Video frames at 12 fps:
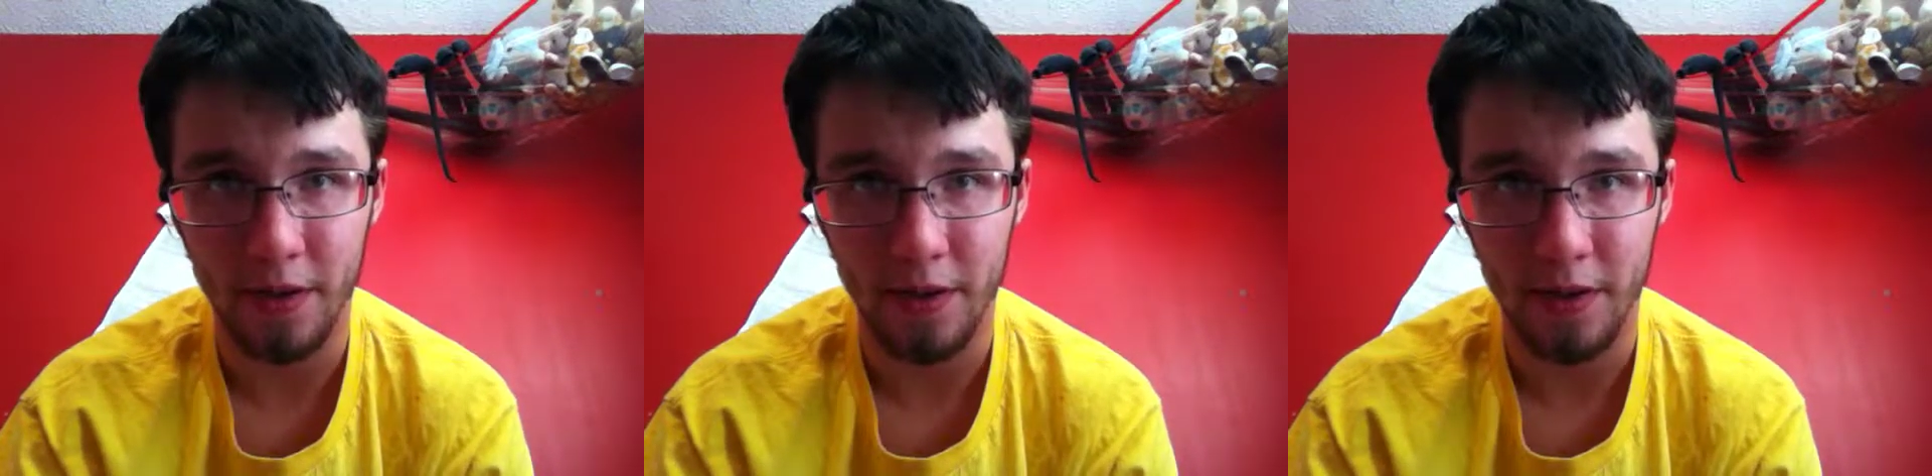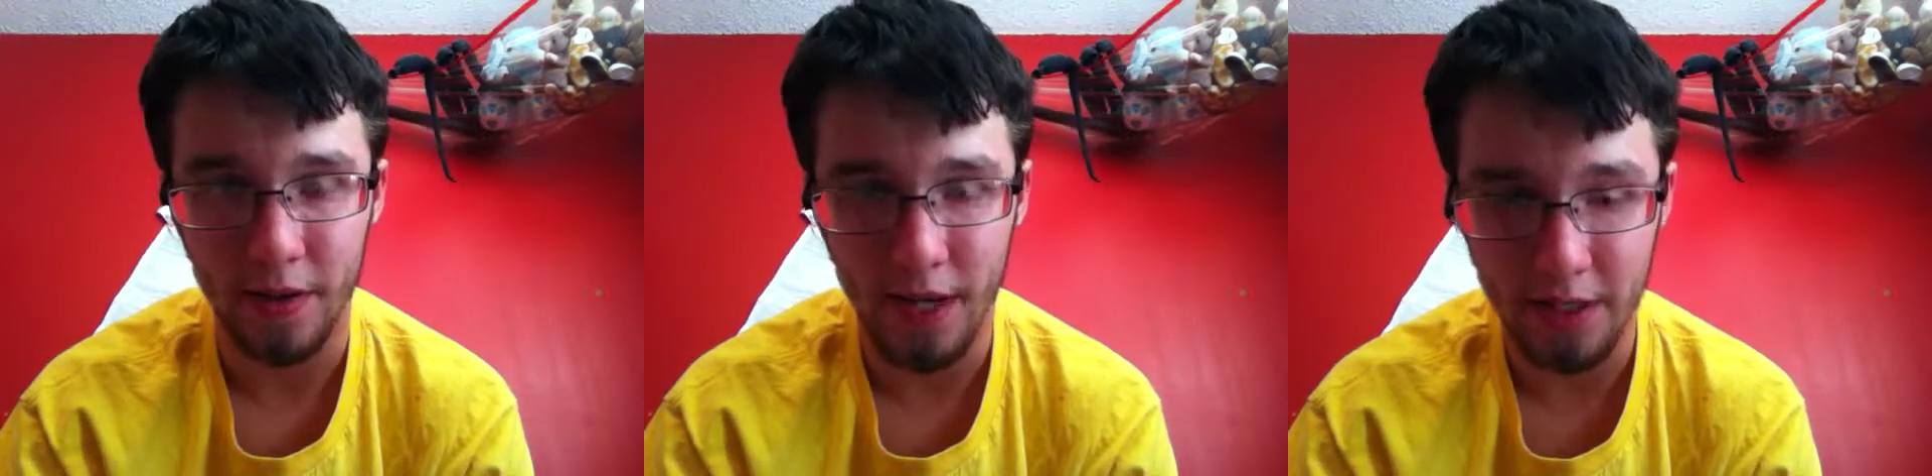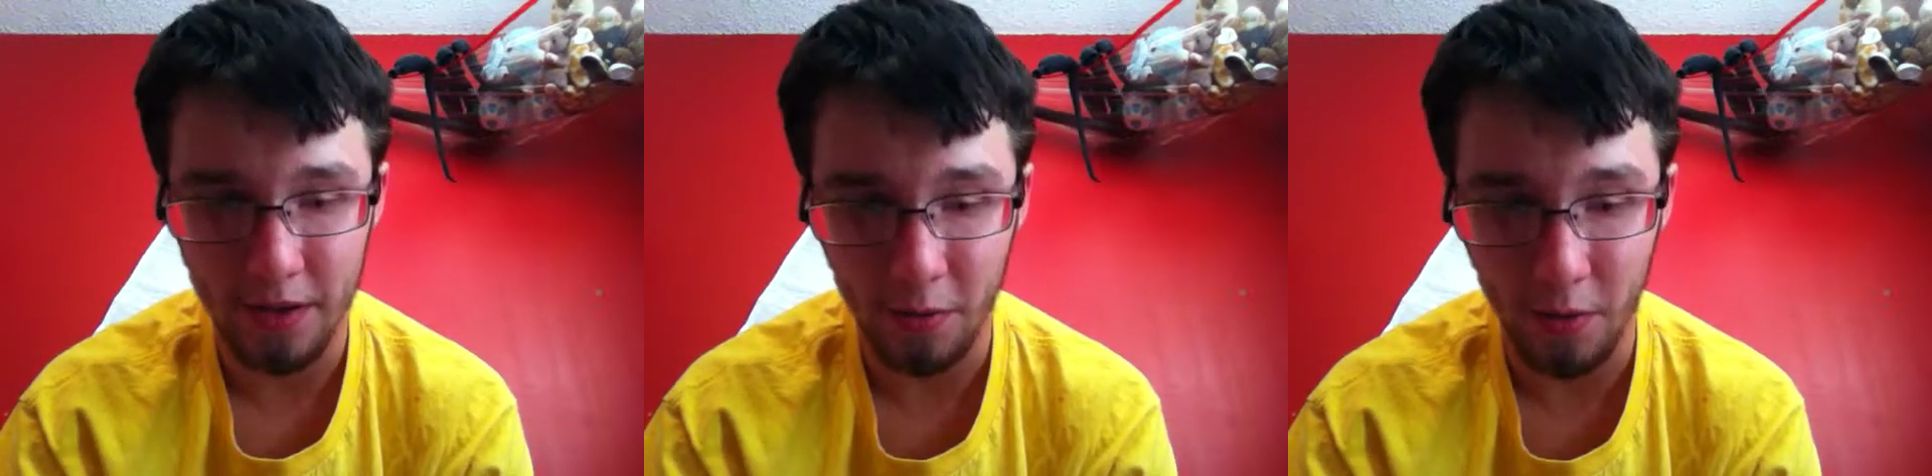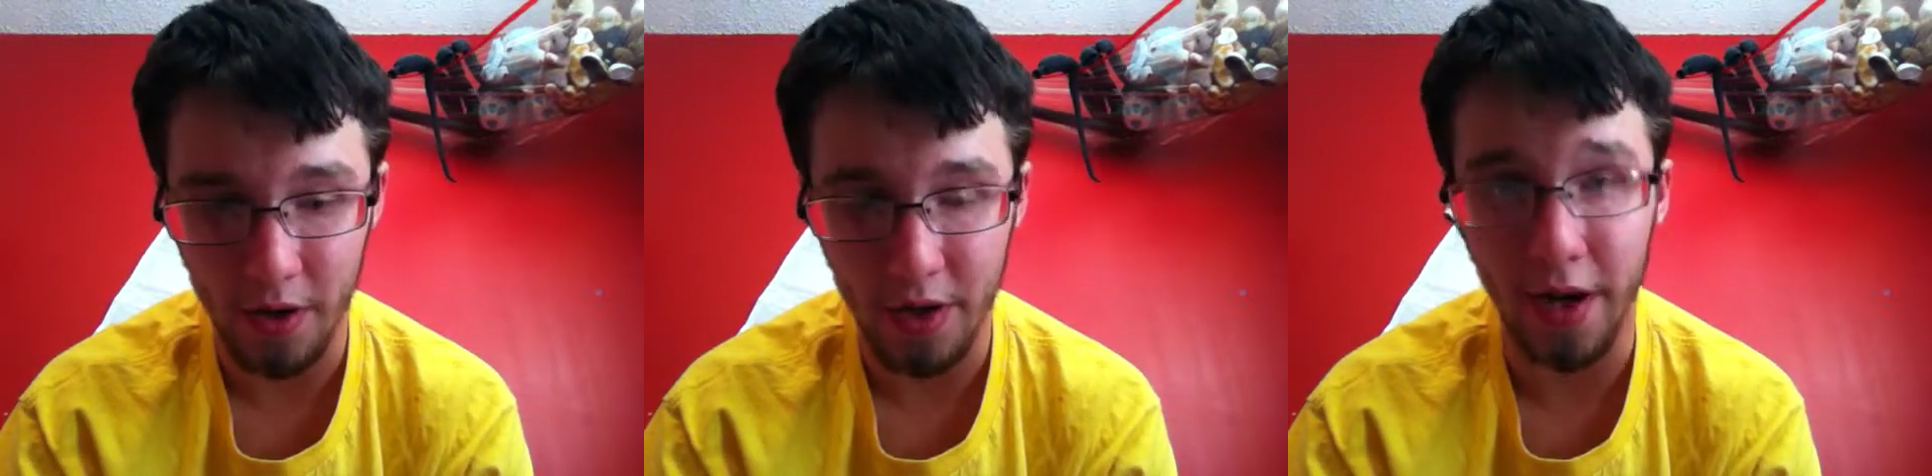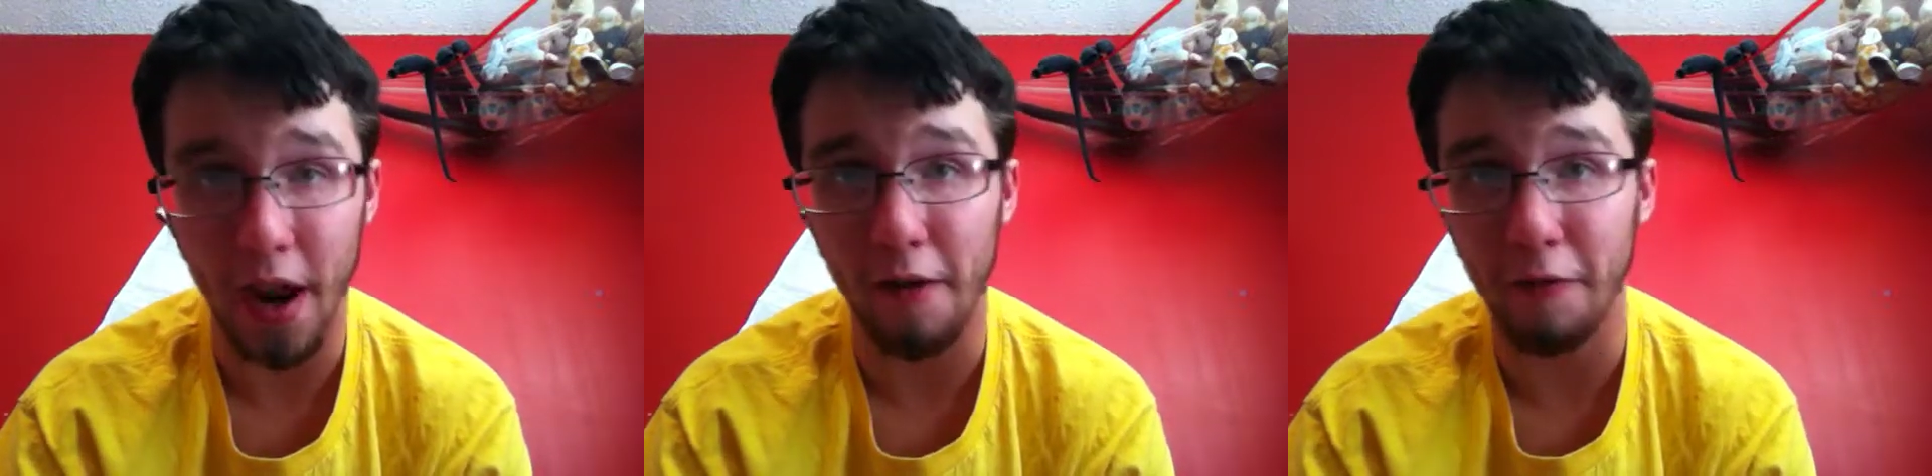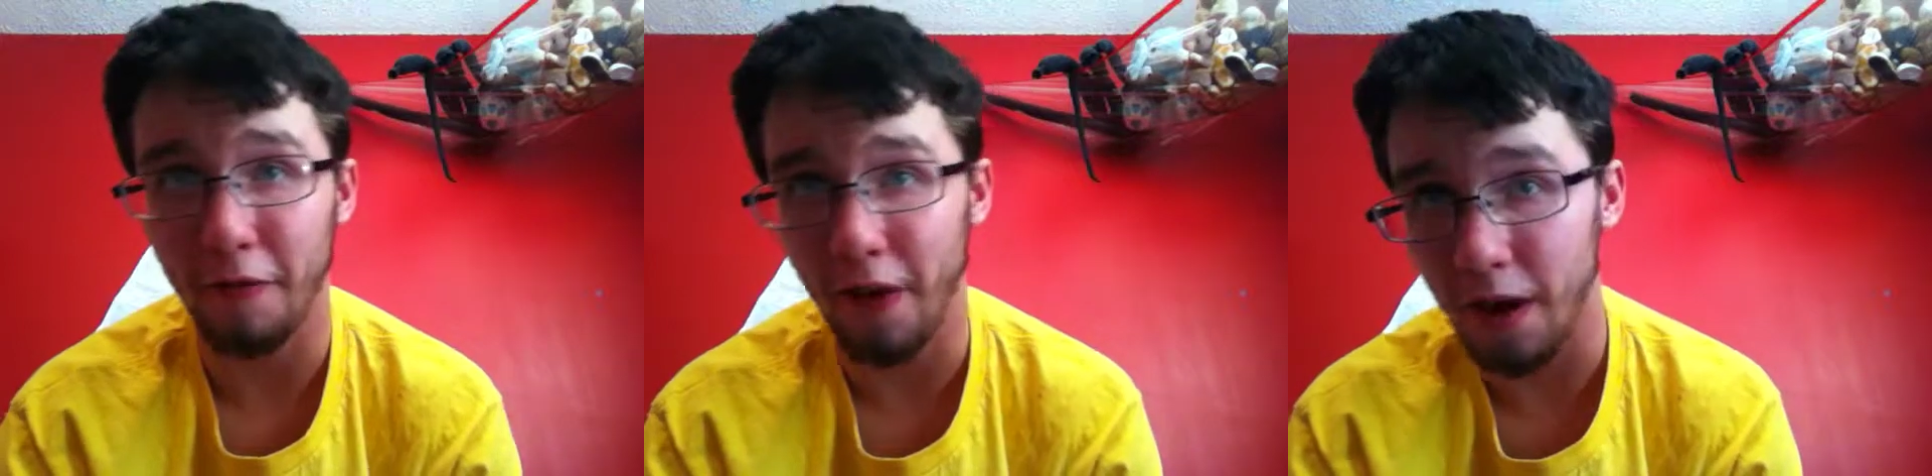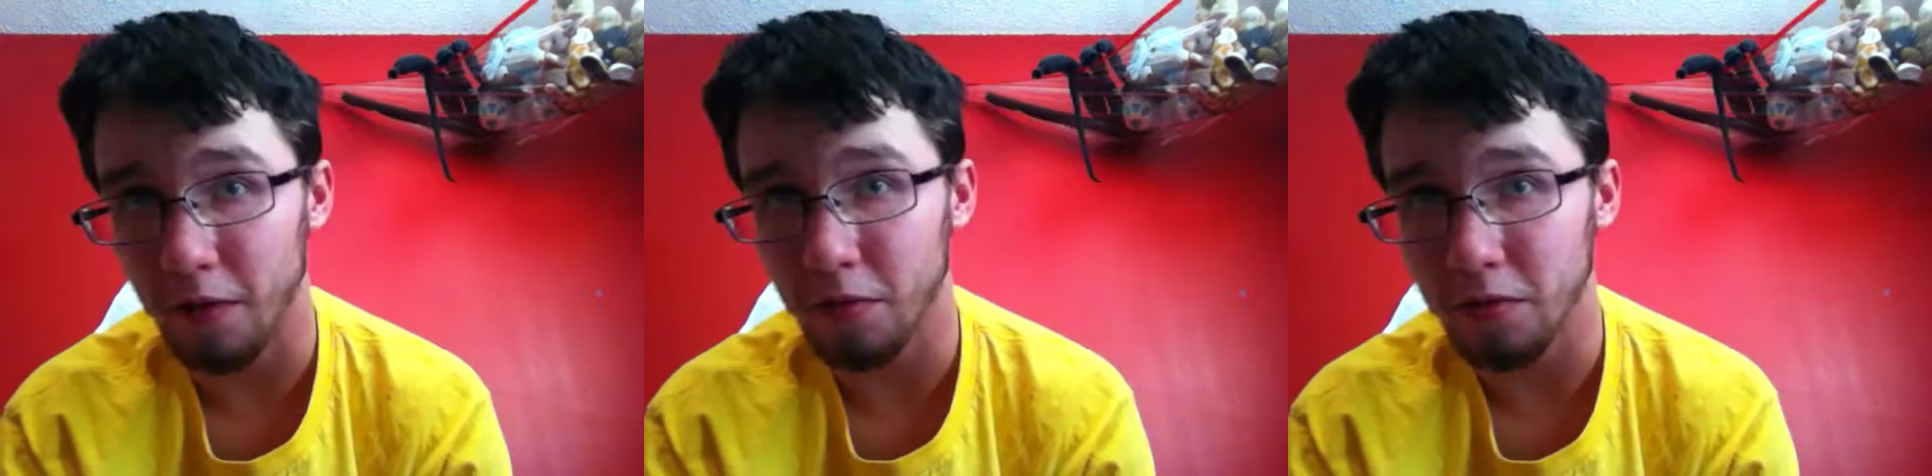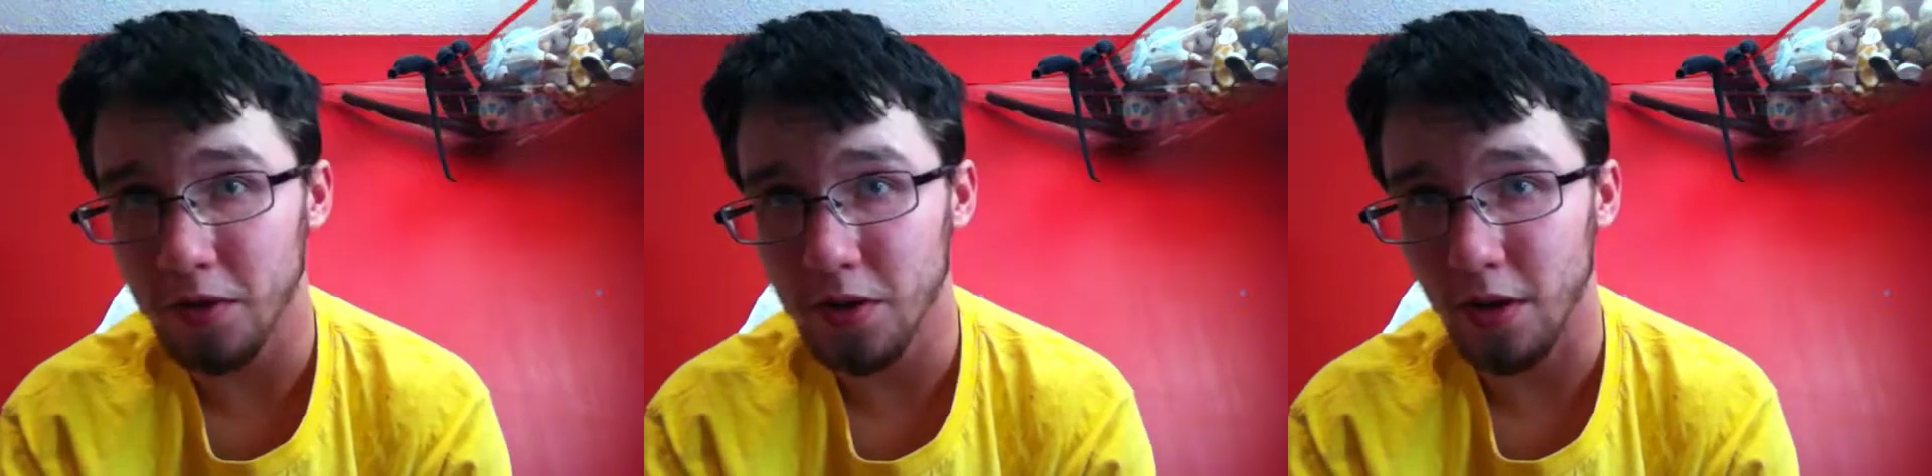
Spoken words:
That's the one that I found